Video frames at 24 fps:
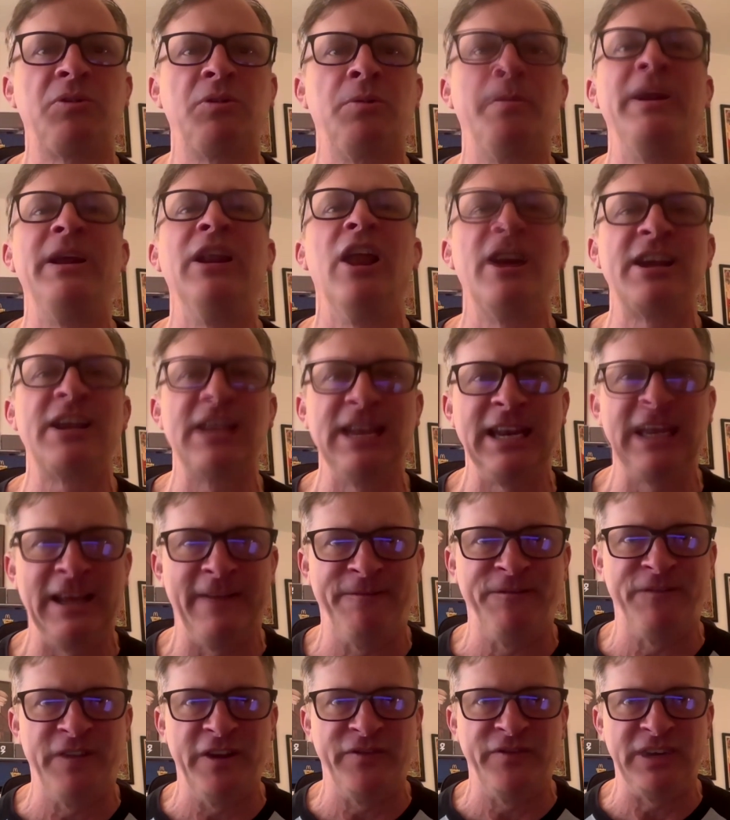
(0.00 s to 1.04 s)
be lucky to get
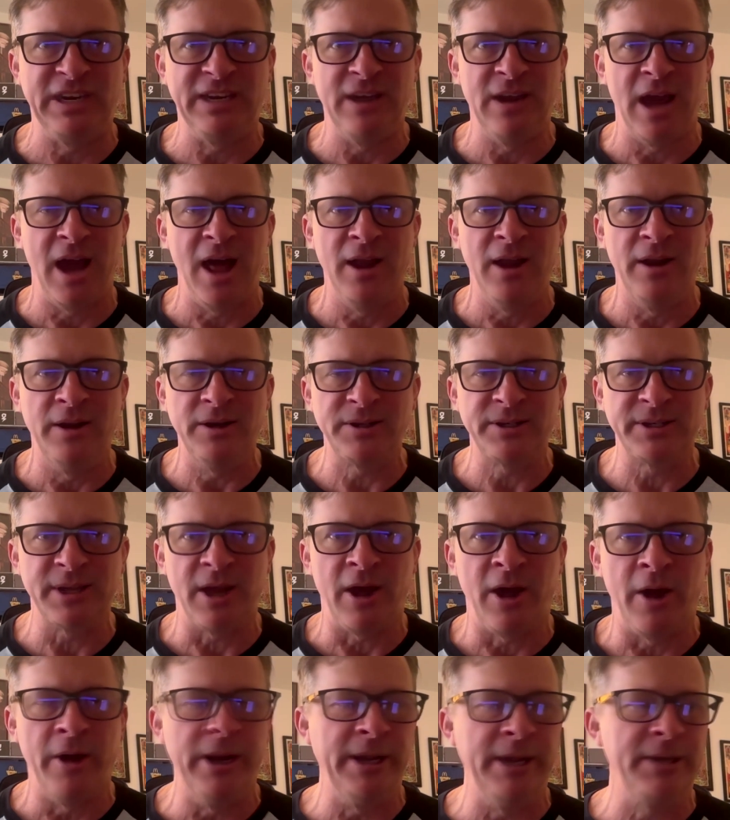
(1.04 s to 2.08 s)
$50
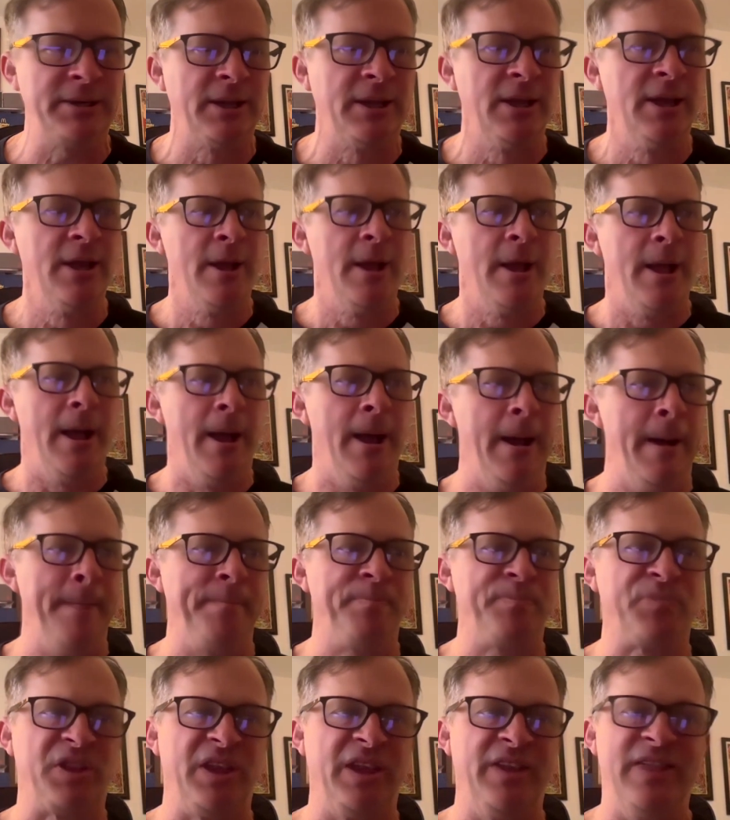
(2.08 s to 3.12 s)
on it. And
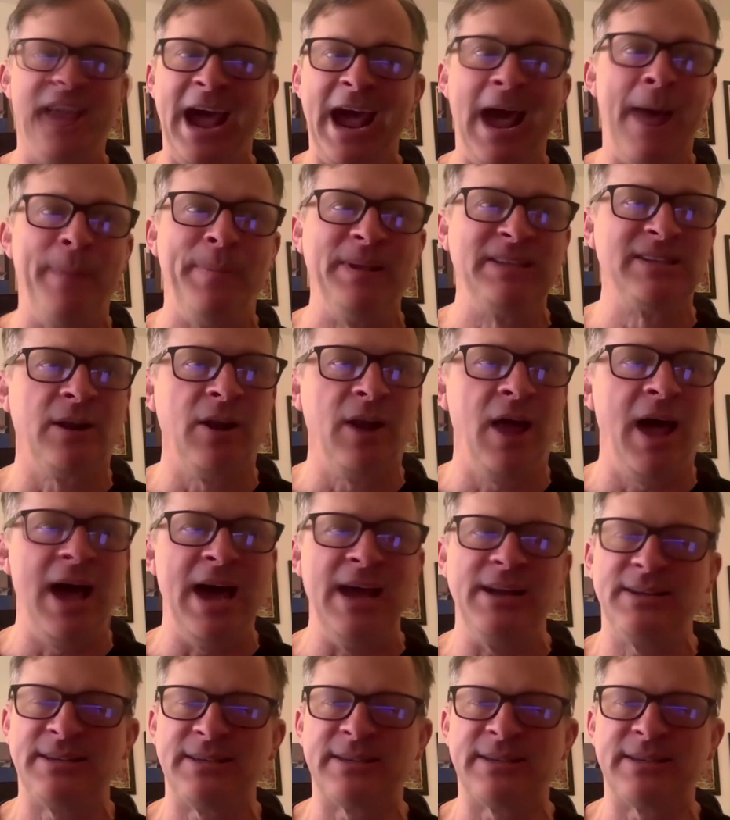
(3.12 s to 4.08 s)
that happens a lot.